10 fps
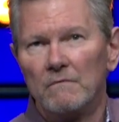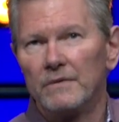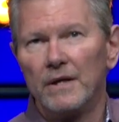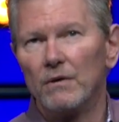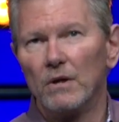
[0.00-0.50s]

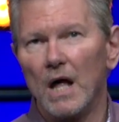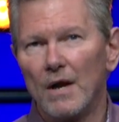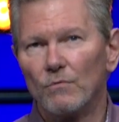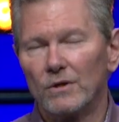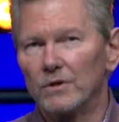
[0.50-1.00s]
They hear a lot
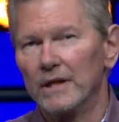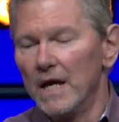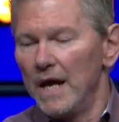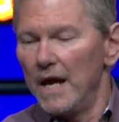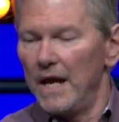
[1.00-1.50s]
of rustling,
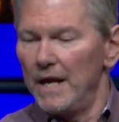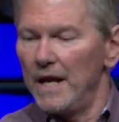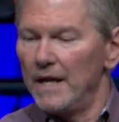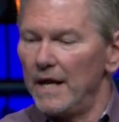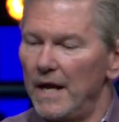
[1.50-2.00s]
and,
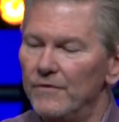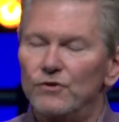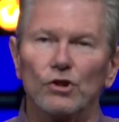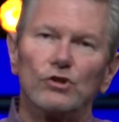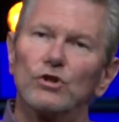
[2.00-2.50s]
and,
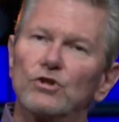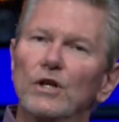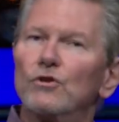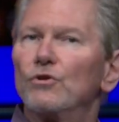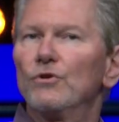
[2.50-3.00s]
just as
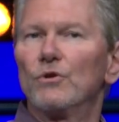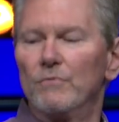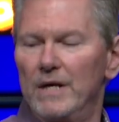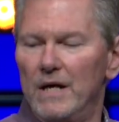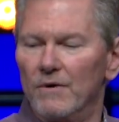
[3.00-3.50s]
they turn
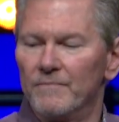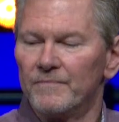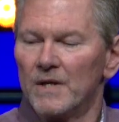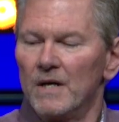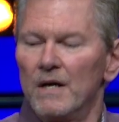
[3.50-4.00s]
around,
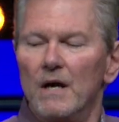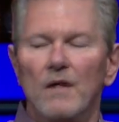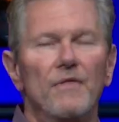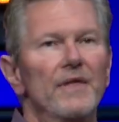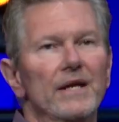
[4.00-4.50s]

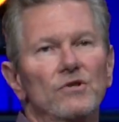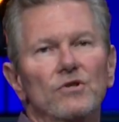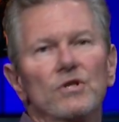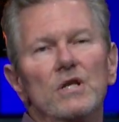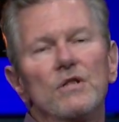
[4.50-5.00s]
they see